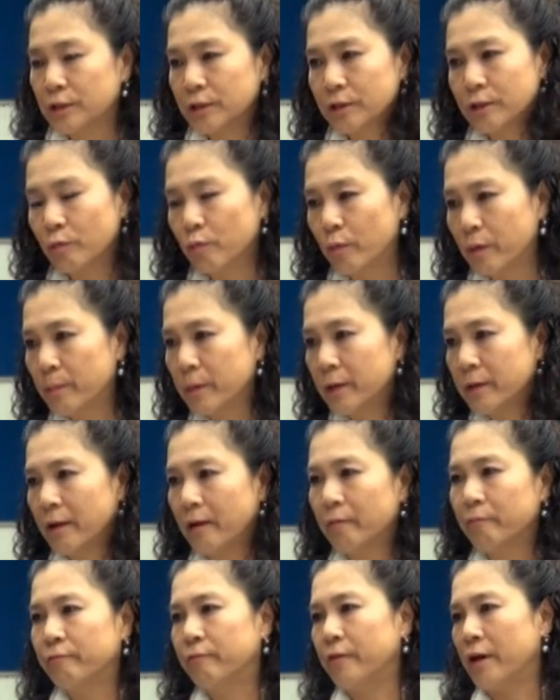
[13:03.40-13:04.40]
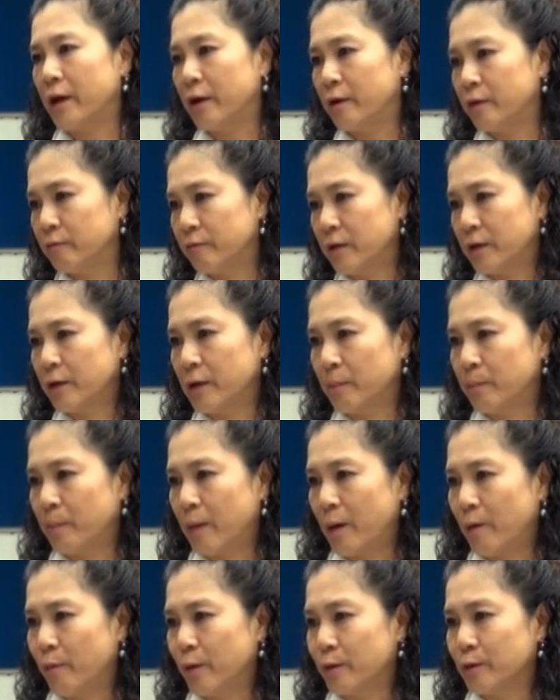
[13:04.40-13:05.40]
see the women are very, very
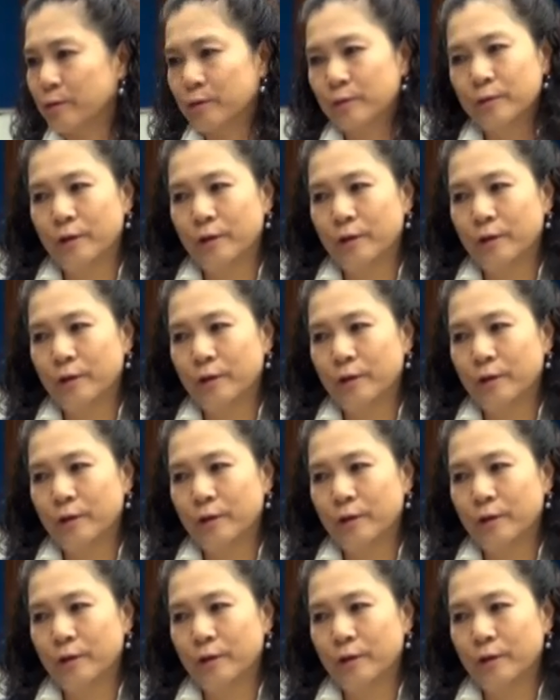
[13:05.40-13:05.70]
empowered,